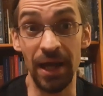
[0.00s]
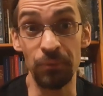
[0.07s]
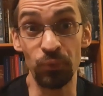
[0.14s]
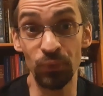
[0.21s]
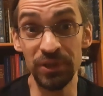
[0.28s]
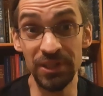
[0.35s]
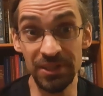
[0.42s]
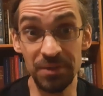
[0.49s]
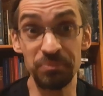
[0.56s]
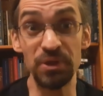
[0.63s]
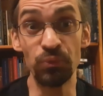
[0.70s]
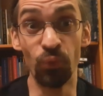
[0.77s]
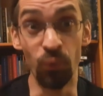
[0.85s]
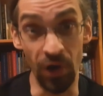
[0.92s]
we need to
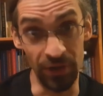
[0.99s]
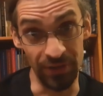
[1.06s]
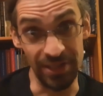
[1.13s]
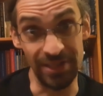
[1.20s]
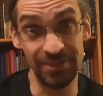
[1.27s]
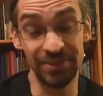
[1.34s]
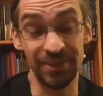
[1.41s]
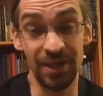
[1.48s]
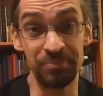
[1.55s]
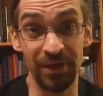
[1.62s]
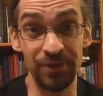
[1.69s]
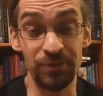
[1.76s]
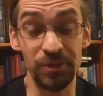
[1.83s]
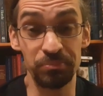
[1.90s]
be worried
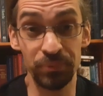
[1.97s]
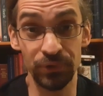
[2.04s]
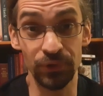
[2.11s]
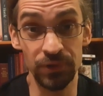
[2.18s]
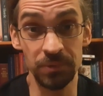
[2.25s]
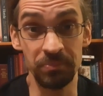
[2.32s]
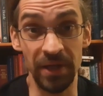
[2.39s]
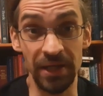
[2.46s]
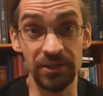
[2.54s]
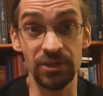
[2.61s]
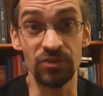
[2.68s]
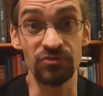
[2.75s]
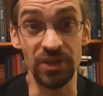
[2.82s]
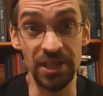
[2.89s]
about the prospect
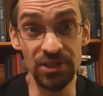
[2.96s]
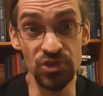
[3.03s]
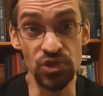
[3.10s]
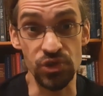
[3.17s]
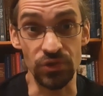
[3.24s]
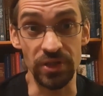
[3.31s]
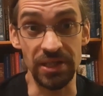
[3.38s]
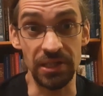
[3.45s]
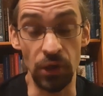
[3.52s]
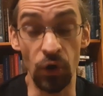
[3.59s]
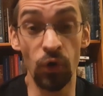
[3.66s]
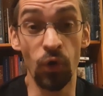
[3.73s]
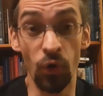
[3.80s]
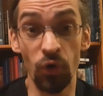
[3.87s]
of injury
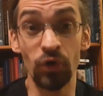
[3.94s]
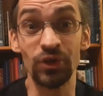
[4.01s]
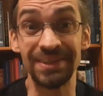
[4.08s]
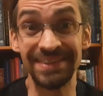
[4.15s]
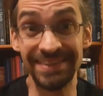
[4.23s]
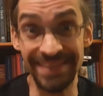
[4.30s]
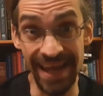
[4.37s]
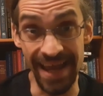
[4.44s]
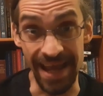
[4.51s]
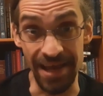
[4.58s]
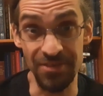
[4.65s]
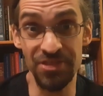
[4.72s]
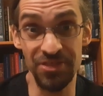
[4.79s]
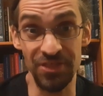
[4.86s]
or
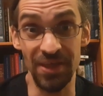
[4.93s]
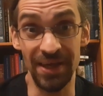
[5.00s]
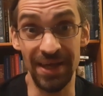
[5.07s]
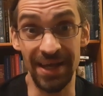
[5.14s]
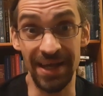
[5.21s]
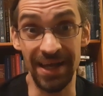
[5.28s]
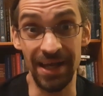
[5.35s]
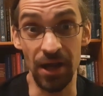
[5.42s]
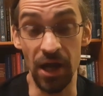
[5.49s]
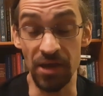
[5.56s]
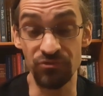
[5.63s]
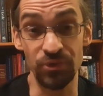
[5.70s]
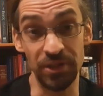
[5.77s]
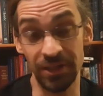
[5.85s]
death
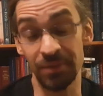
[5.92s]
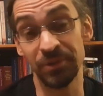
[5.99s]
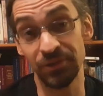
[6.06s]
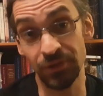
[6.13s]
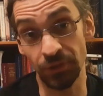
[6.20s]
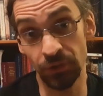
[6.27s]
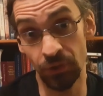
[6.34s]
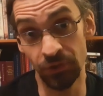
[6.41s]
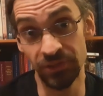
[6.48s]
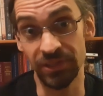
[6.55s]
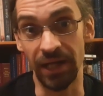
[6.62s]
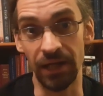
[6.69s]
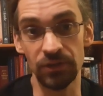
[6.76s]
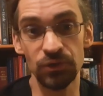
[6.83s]
if we come into
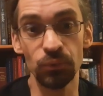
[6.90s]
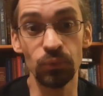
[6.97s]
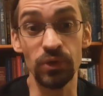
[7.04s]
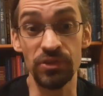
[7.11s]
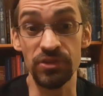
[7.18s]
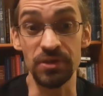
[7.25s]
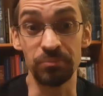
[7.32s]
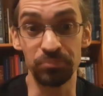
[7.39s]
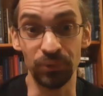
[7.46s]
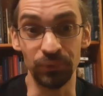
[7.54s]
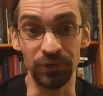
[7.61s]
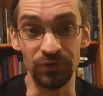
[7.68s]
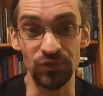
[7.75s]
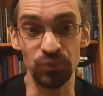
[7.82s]
contact with the
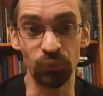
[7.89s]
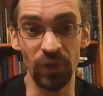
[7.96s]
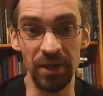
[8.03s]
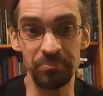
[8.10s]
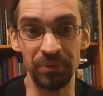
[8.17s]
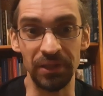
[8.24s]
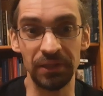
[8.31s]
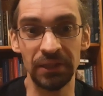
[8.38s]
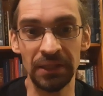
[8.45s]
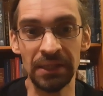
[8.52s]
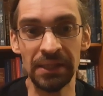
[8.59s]
opponent's weapon.